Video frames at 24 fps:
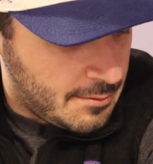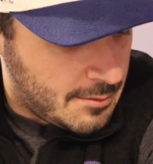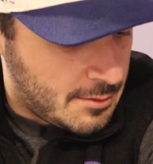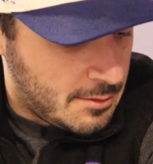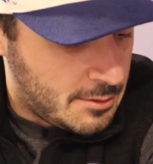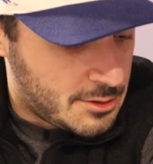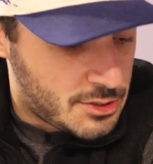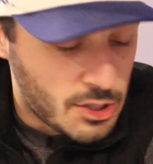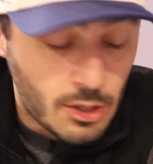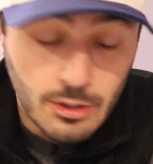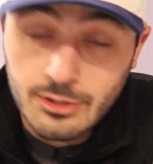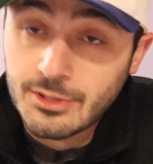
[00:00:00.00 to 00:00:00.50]

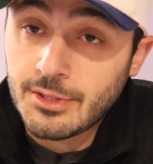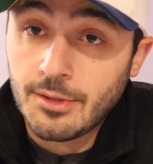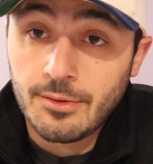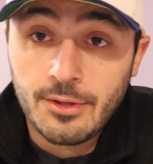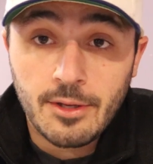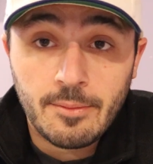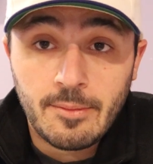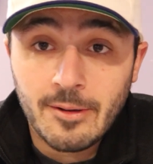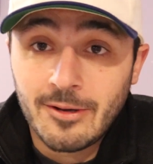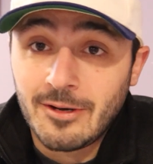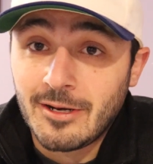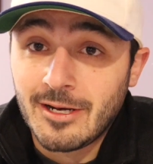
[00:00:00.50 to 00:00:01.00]
There's also
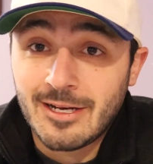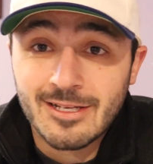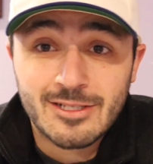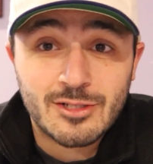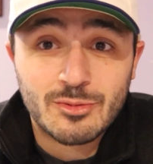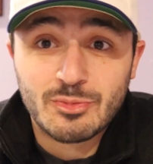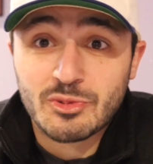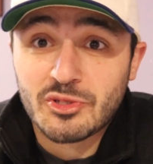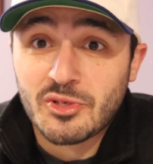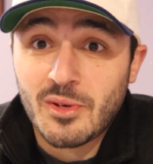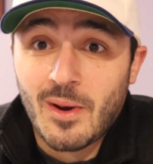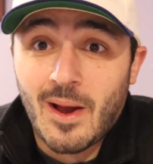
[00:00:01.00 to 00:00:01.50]
the ability to
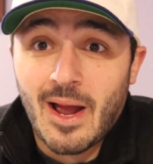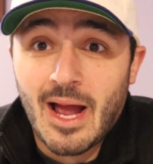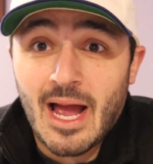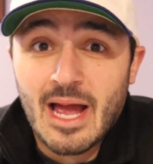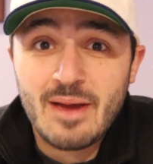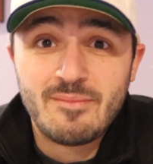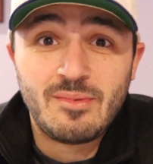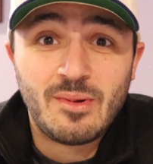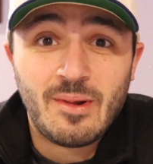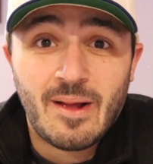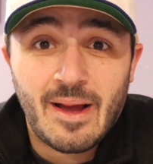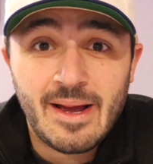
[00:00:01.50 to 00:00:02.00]

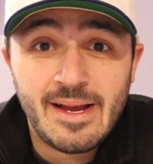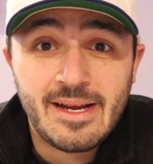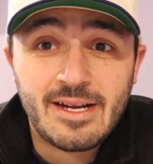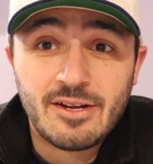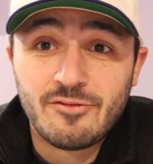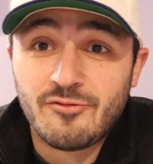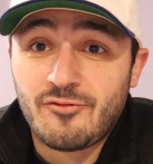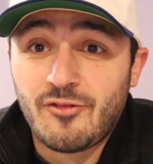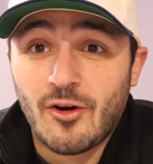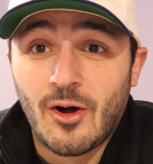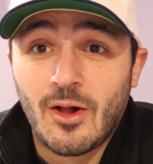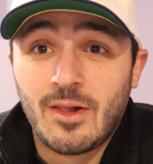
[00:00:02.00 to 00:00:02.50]
subscribe, like,
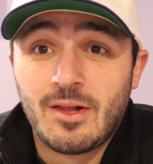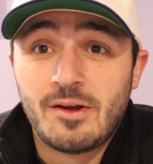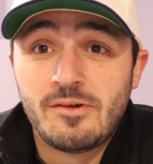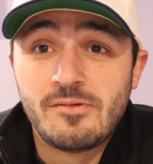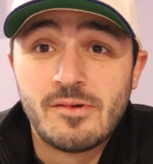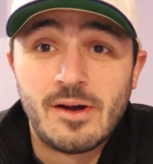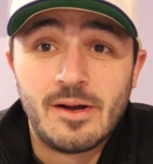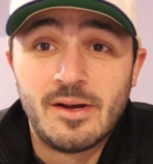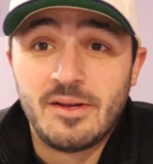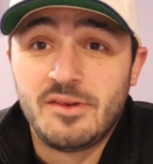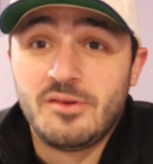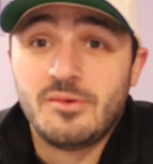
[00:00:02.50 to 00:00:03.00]
and
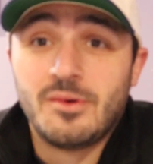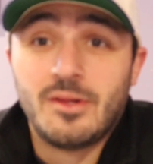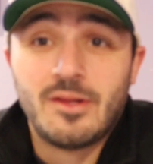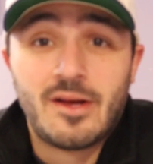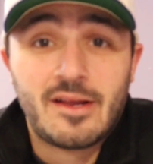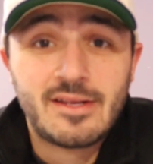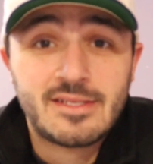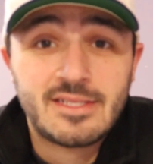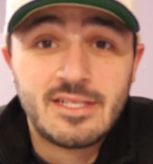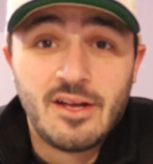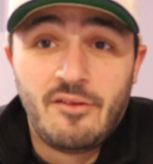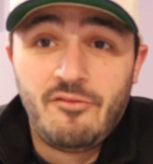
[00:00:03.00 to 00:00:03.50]
follow. I do a
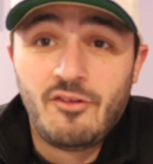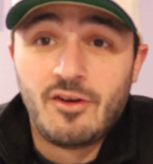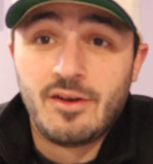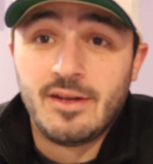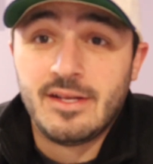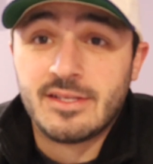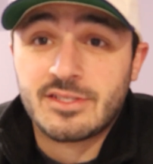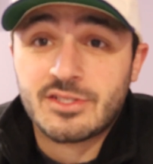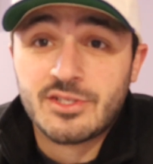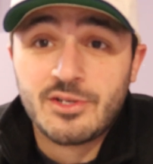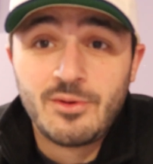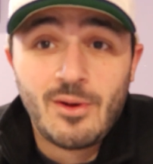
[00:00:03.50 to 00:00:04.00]
lot of stuff on
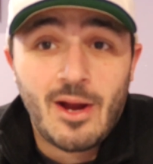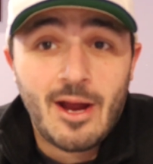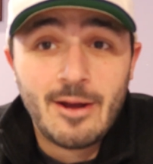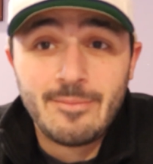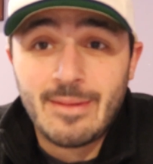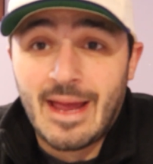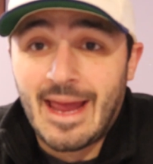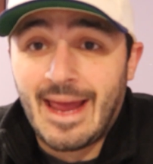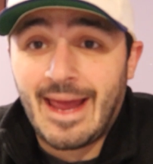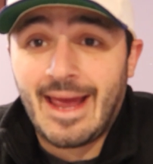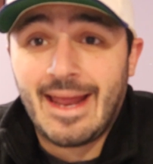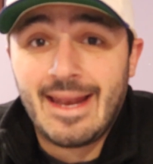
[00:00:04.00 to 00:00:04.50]

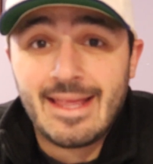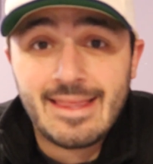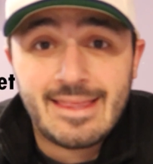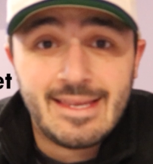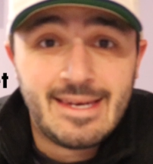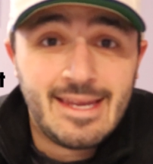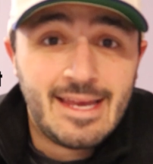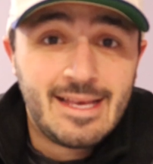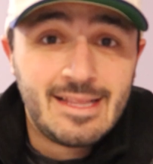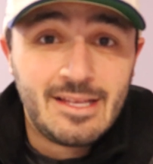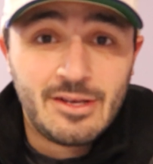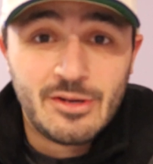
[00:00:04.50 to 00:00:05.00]
Instagram at
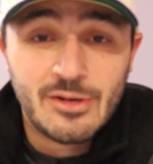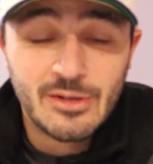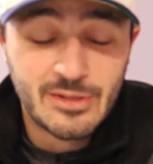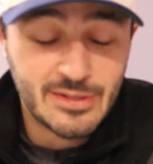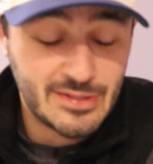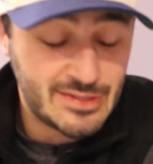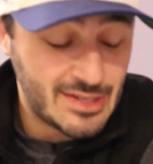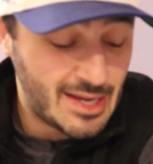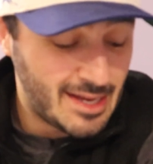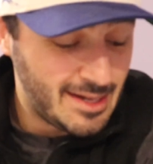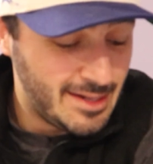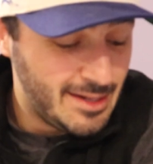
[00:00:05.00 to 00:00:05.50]
The Daily
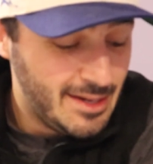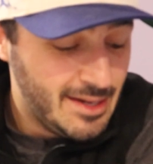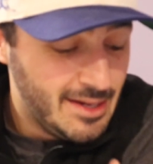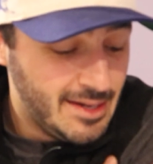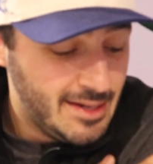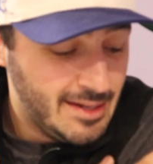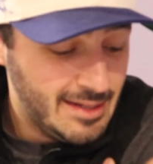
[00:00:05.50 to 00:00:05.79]
Hook Set.